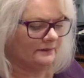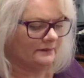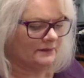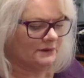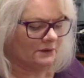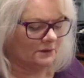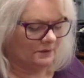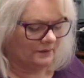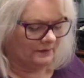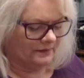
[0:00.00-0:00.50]

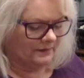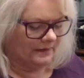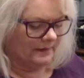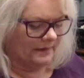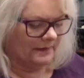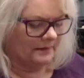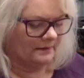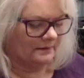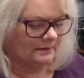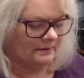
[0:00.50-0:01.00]
journal,
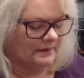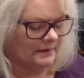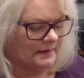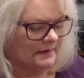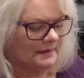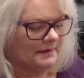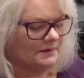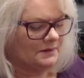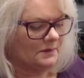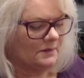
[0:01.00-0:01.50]
right?
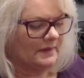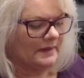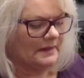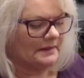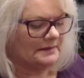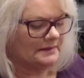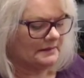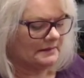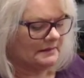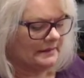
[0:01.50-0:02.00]
So, but
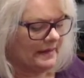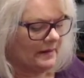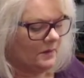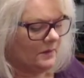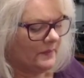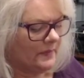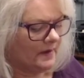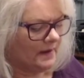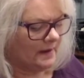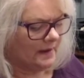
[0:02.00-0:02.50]
this is now a
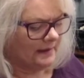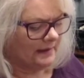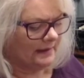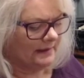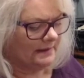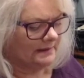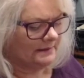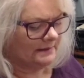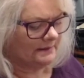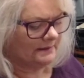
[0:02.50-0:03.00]

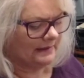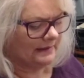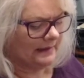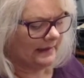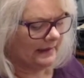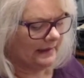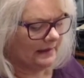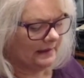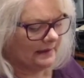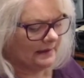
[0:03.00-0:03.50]
pocket, and I
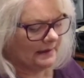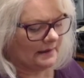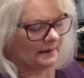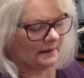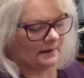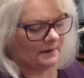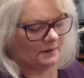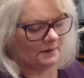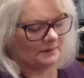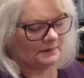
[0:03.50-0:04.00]
can cut a
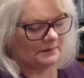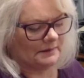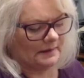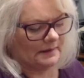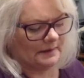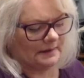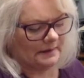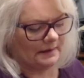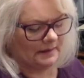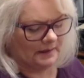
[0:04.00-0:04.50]
little
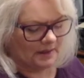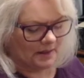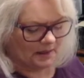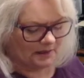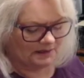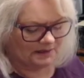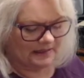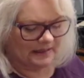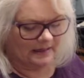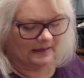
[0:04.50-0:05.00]

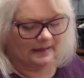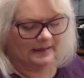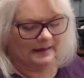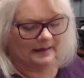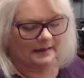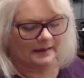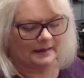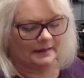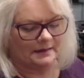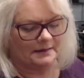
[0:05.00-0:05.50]
notch out of that.
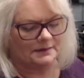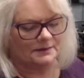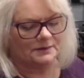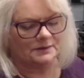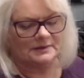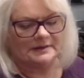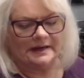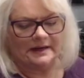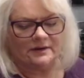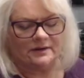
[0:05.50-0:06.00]
I could do a
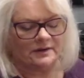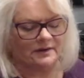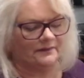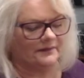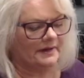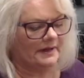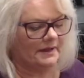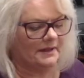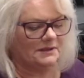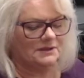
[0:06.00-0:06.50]
decorative
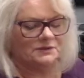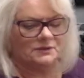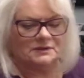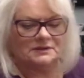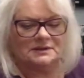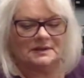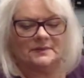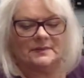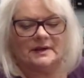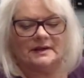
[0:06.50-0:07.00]
edge, which
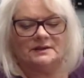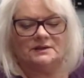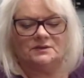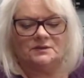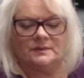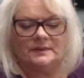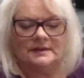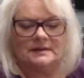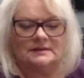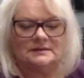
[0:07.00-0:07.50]
I might do
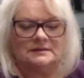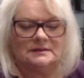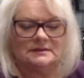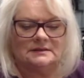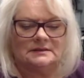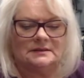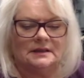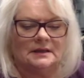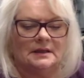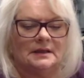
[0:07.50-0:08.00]
because
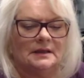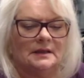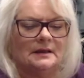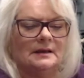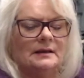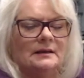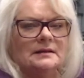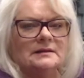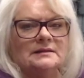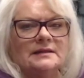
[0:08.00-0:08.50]

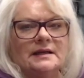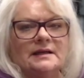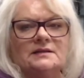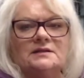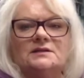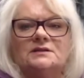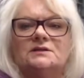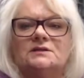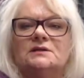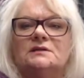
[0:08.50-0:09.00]
this edge
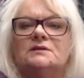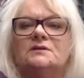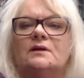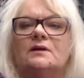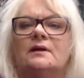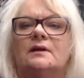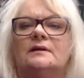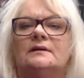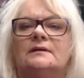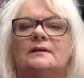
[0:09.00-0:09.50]
is just
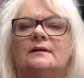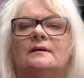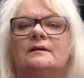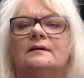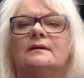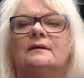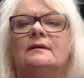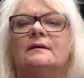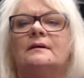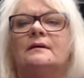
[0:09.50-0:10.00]
starting to
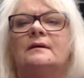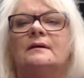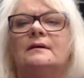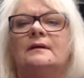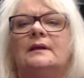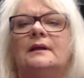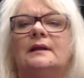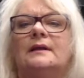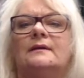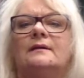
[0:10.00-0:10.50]

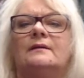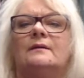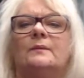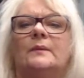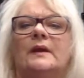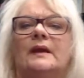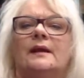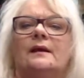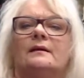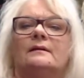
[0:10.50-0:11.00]
get to
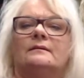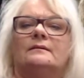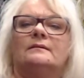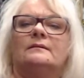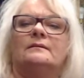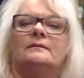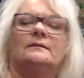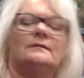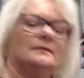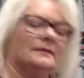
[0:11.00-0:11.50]
me.
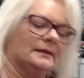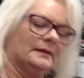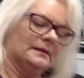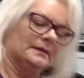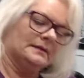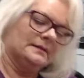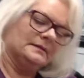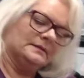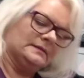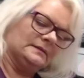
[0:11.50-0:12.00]

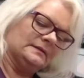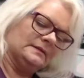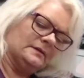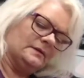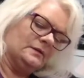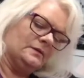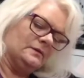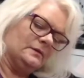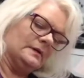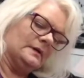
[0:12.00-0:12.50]

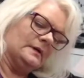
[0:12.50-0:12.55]
So